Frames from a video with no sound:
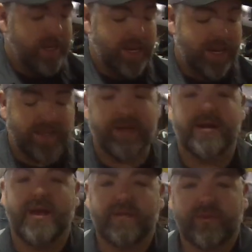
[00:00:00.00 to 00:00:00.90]
and they
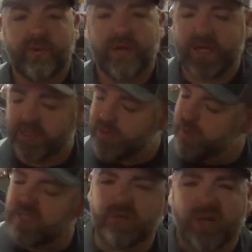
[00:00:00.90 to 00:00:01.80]
didn't have a 3/8,
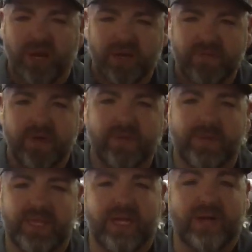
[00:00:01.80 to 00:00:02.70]
pissed me off,
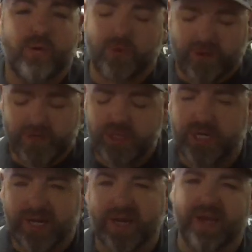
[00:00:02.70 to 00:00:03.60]
but they had a 1/4 inch,
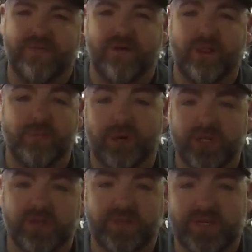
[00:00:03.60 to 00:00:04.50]
and I have a
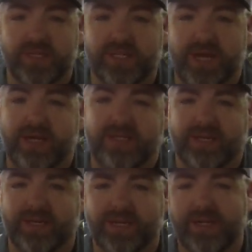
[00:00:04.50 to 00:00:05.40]
bunch of the sockets I
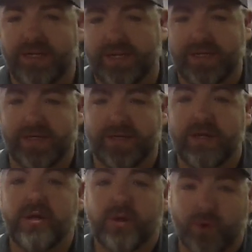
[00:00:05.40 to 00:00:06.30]
need in
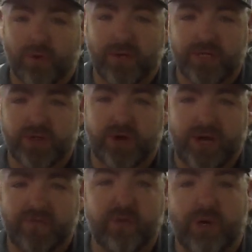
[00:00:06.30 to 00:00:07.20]
1/4 inch
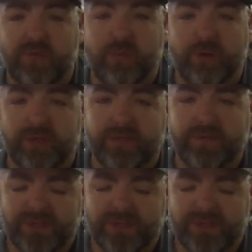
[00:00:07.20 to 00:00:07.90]
drive, 12 point even,